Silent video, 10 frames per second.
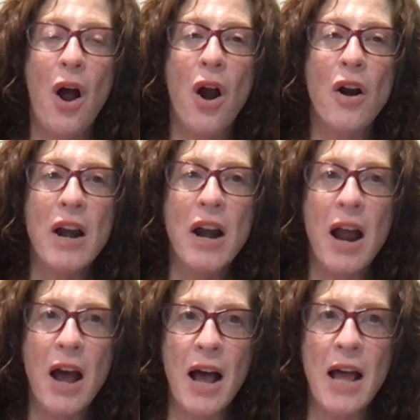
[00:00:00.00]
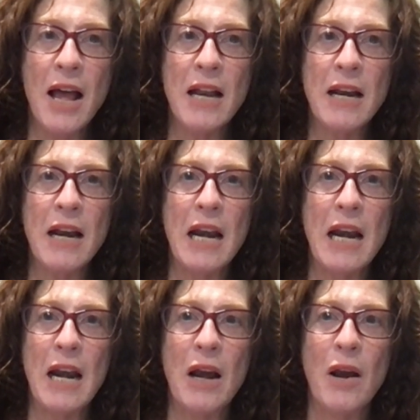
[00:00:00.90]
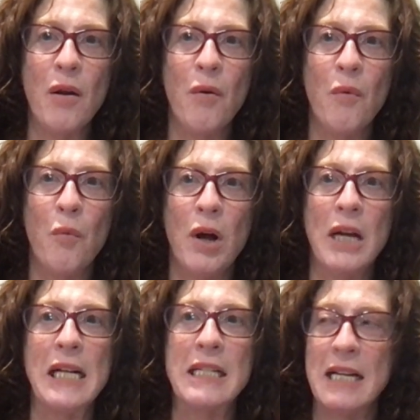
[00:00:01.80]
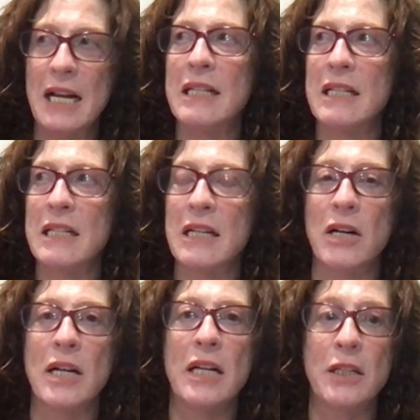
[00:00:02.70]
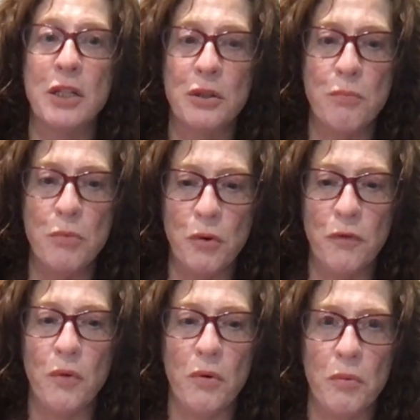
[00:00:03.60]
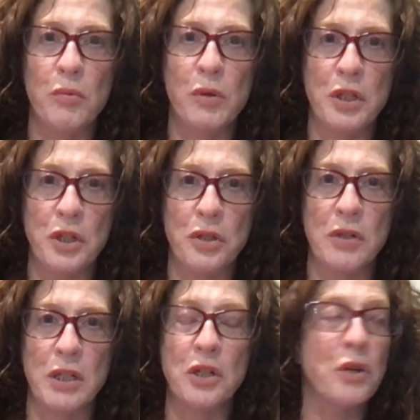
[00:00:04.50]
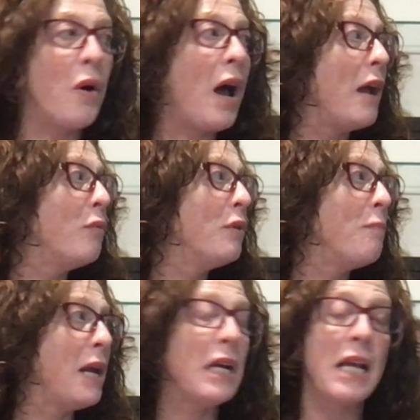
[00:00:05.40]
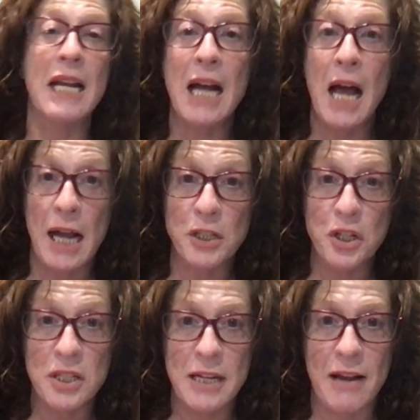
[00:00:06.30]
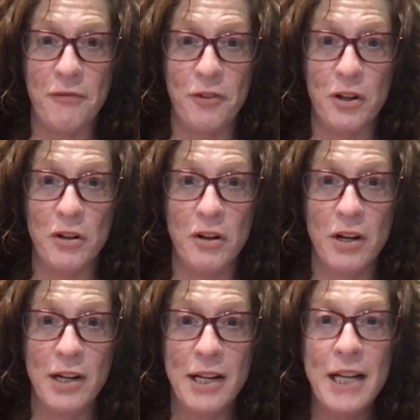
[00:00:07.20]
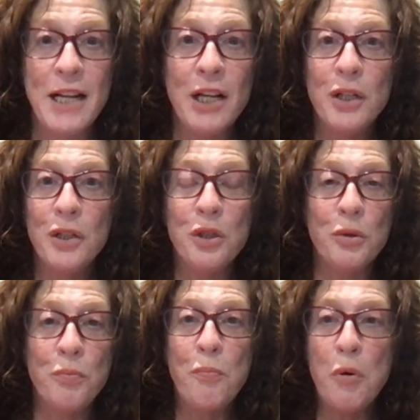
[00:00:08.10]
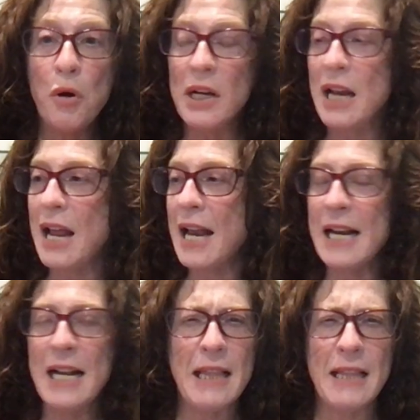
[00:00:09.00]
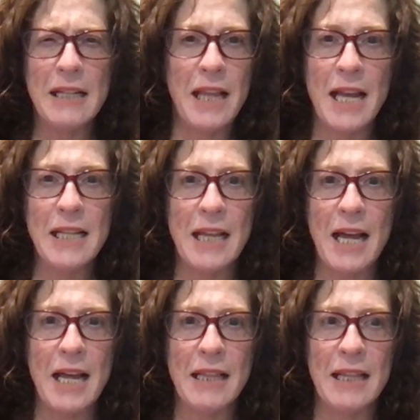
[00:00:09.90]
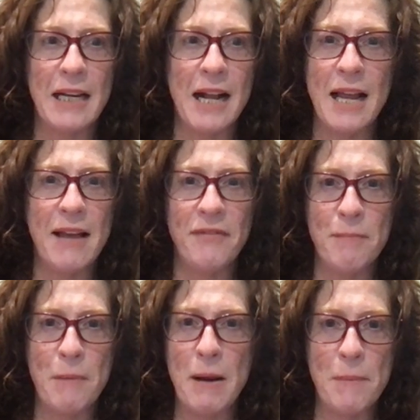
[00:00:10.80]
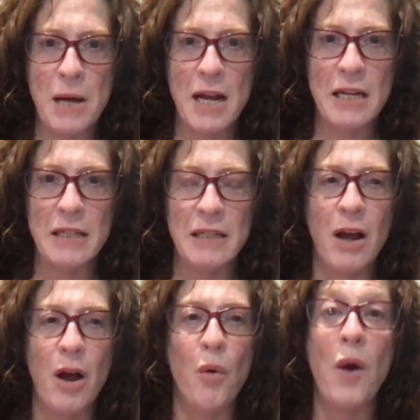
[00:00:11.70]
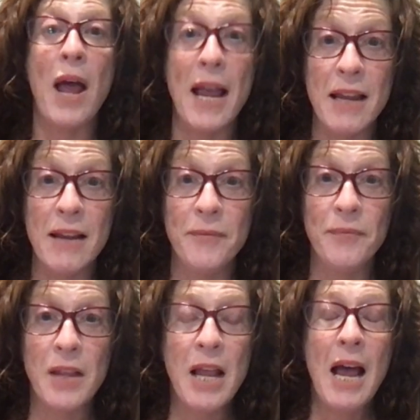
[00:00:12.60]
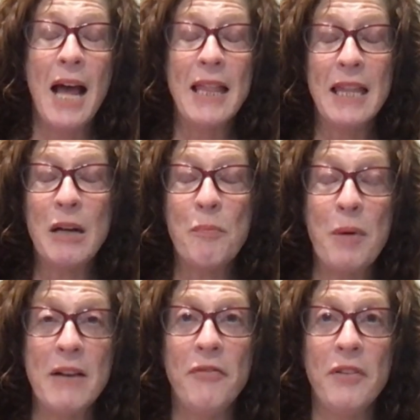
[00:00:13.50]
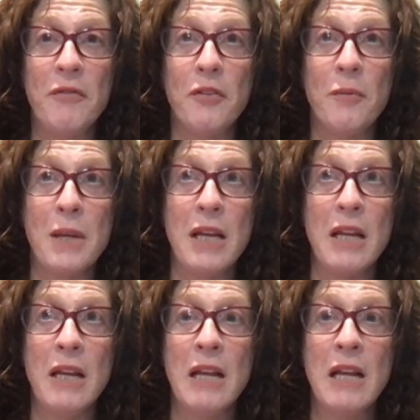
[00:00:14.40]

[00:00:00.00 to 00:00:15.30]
are not what is necessary to move forward with students. So I would make a conscious effort to put anything like that I have in my mind away. I think a benefit for me